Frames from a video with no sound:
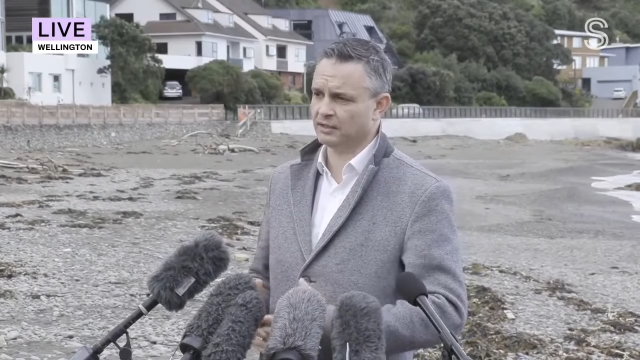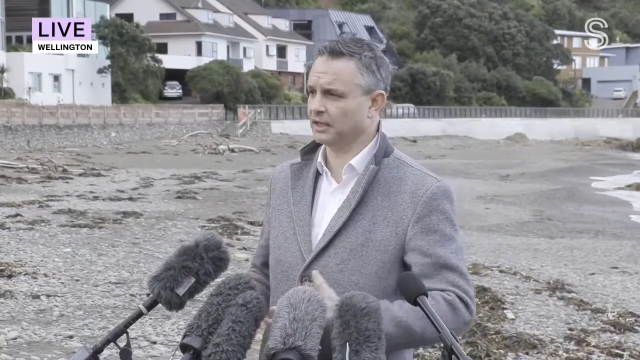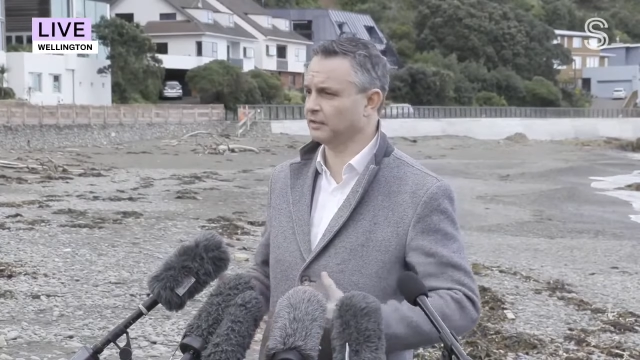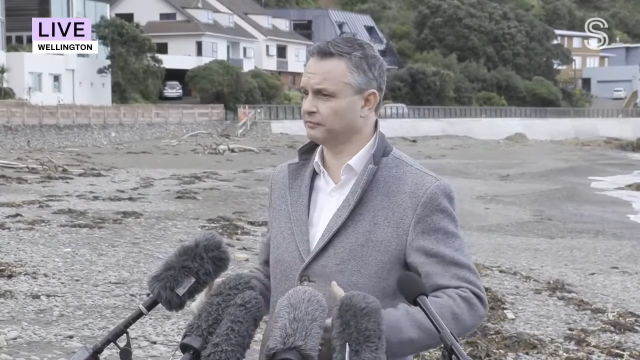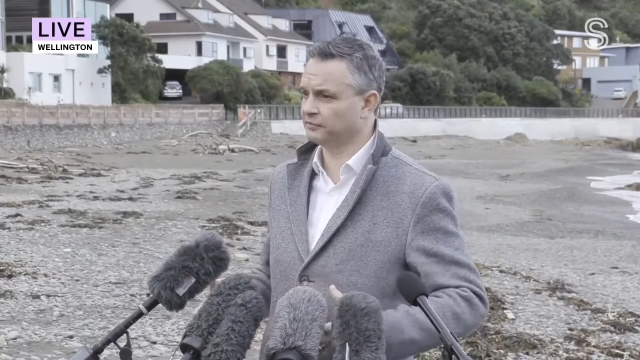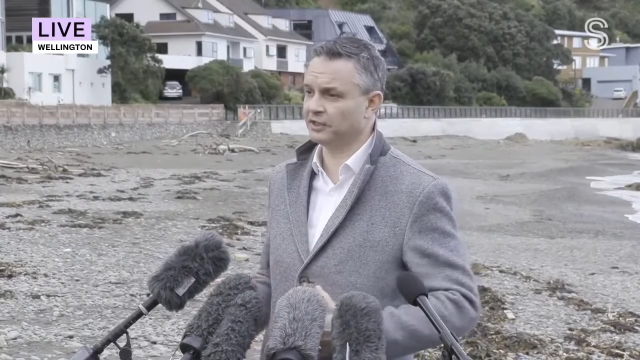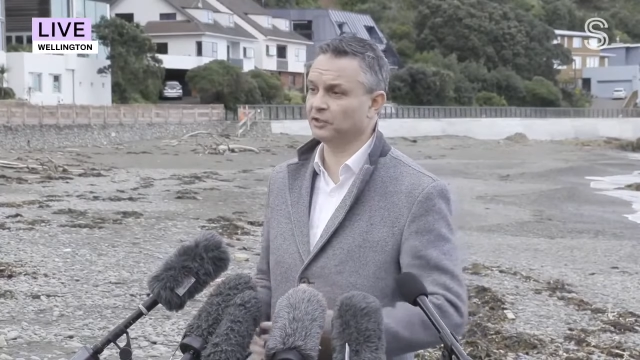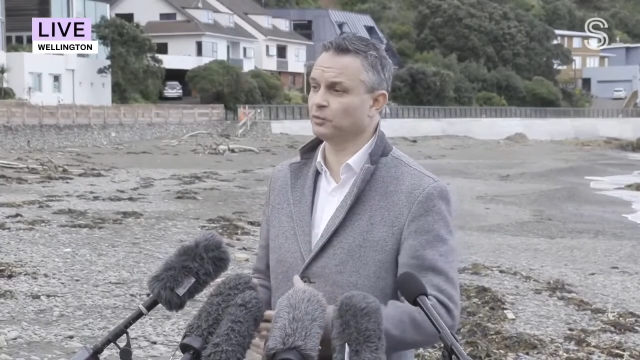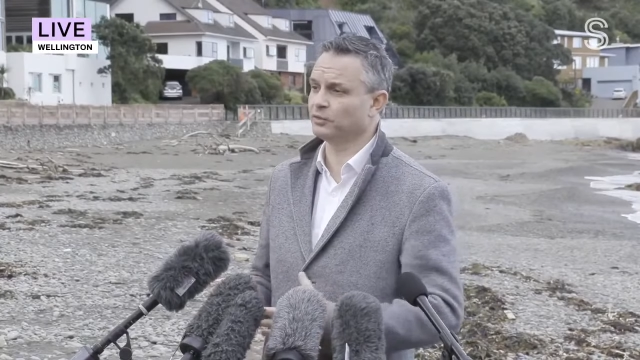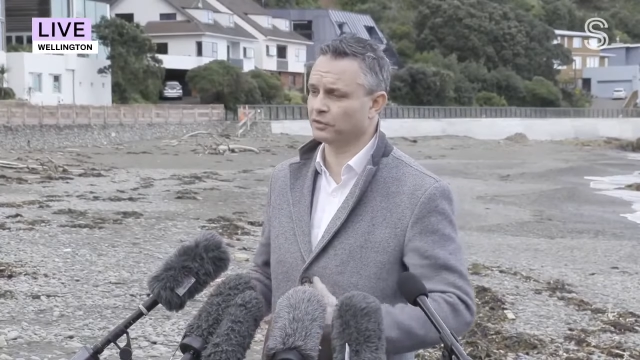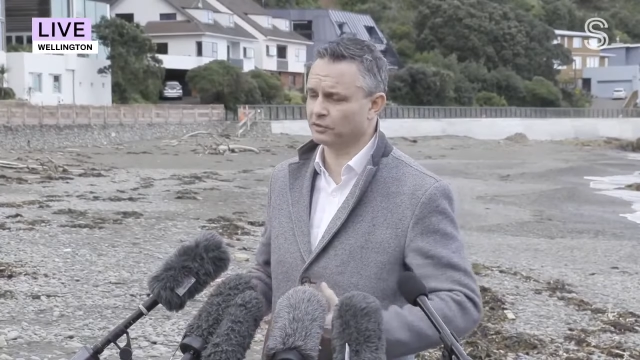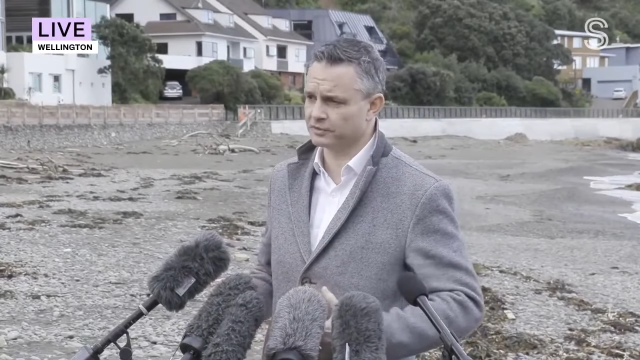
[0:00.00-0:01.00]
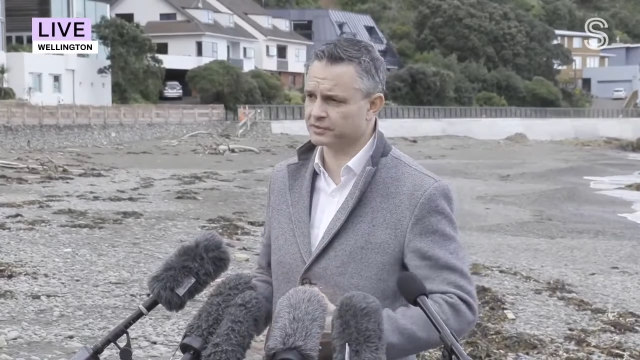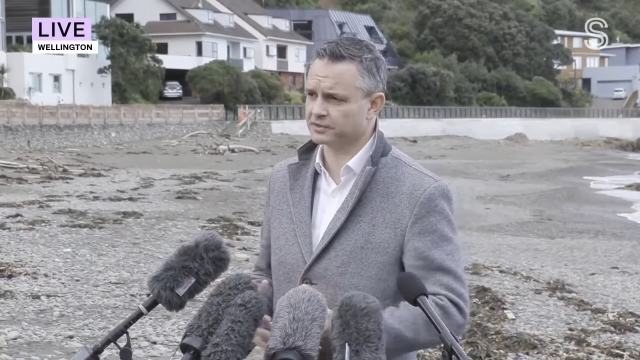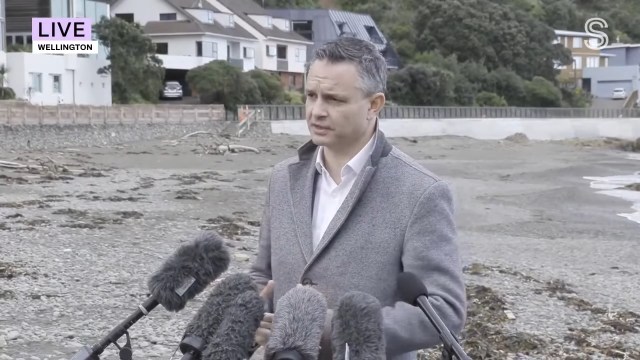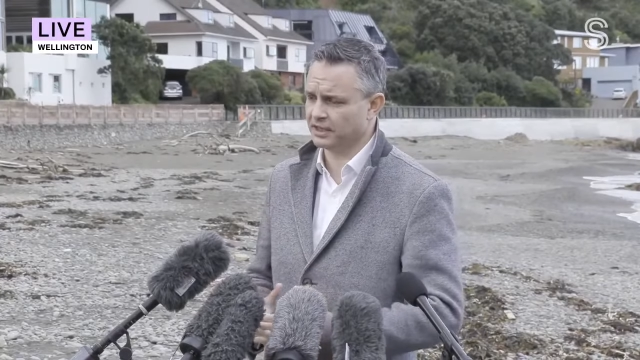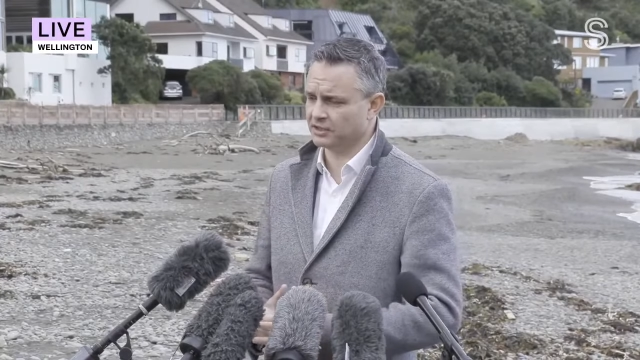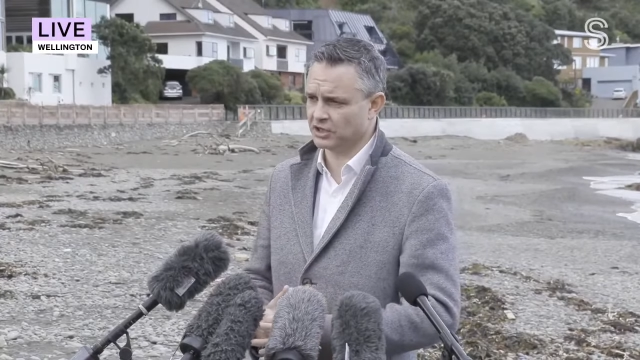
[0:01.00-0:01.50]
kind of deal with
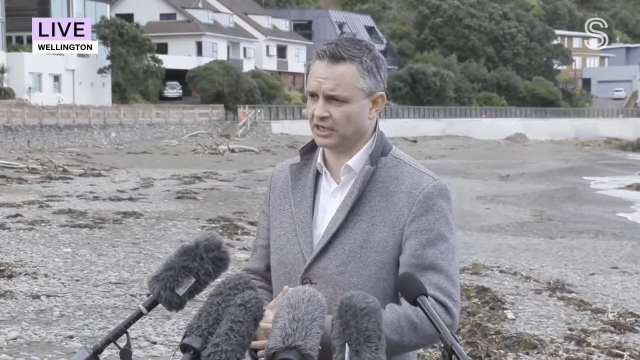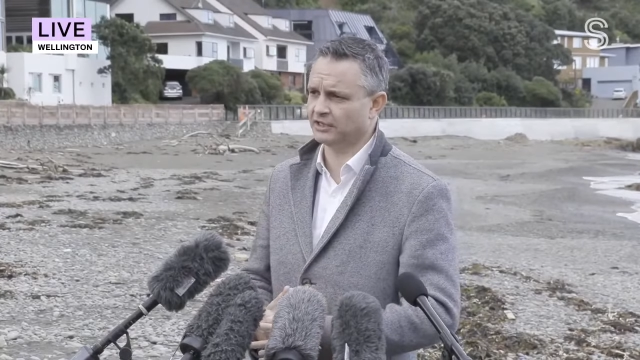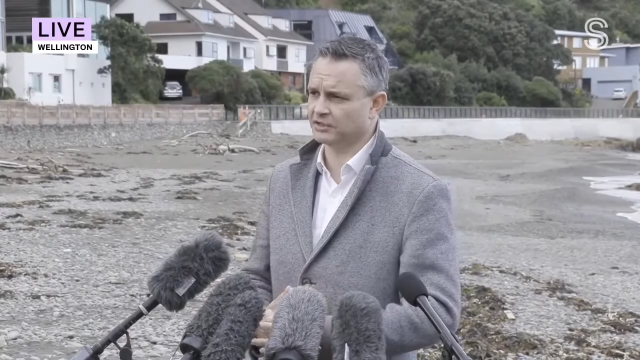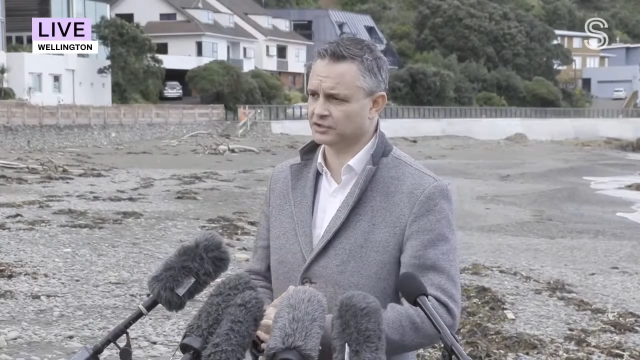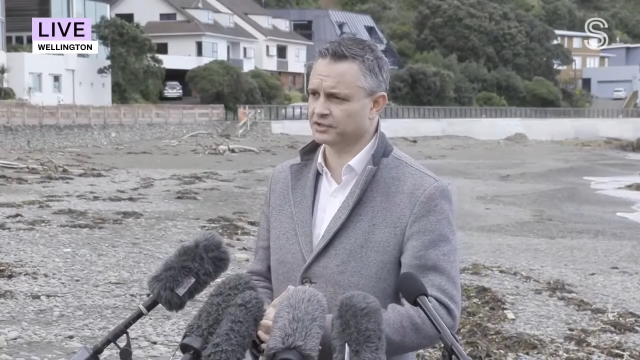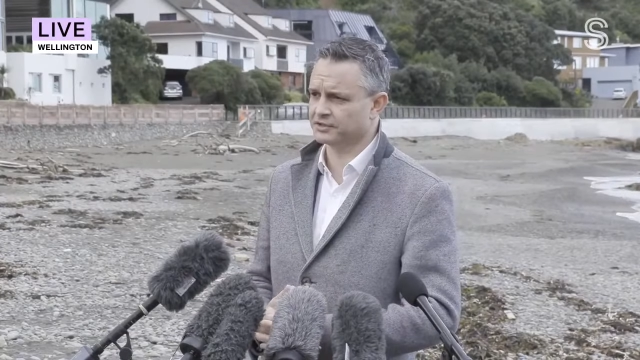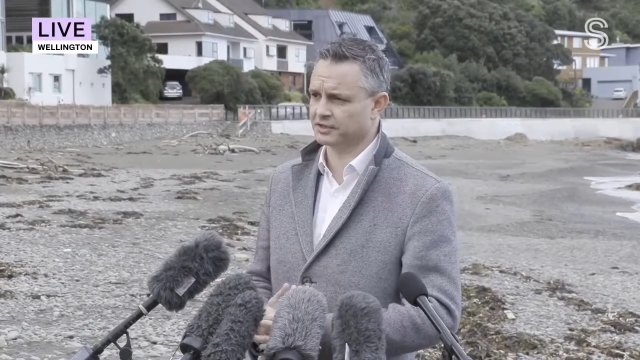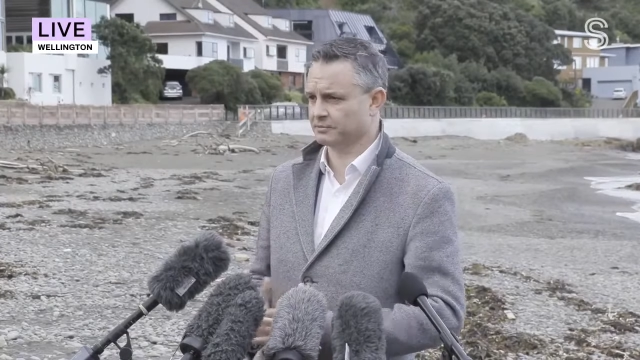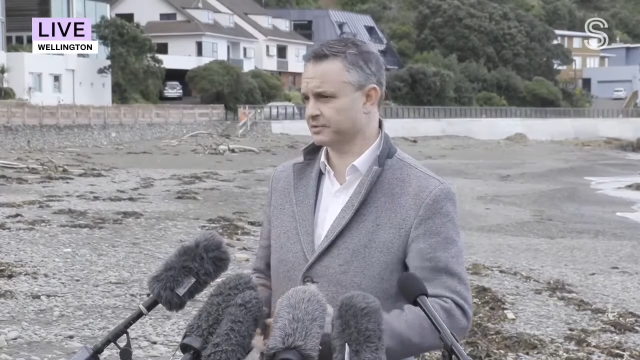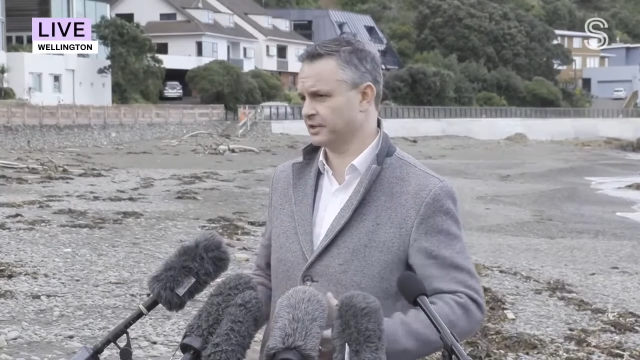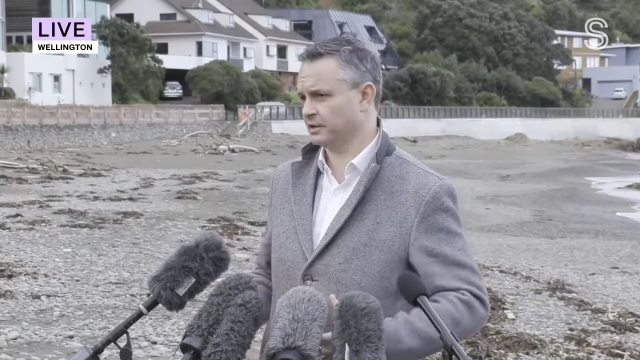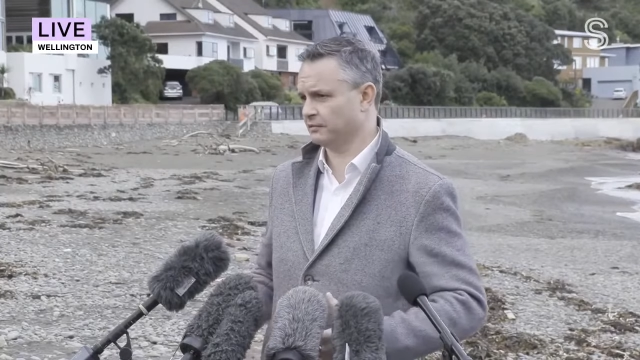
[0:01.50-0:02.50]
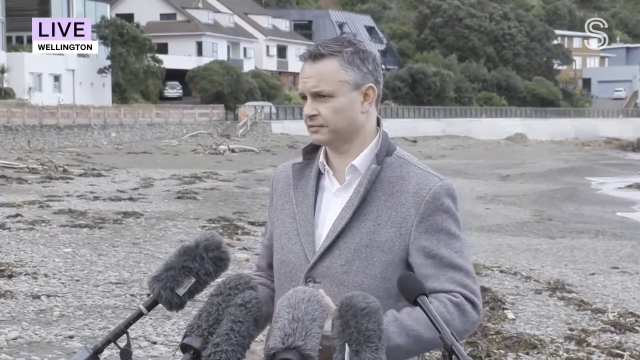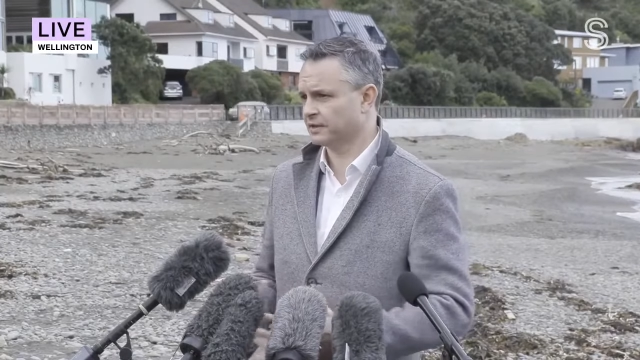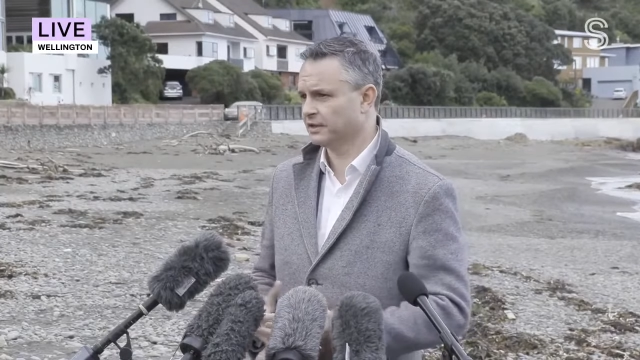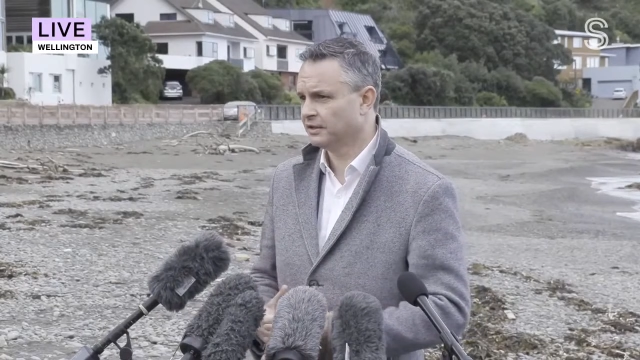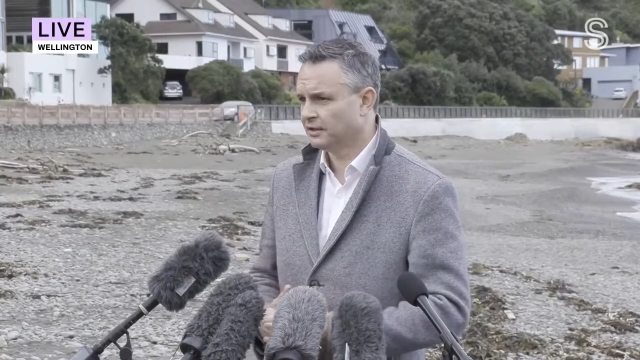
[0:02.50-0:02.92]
those uh, challenges themselves.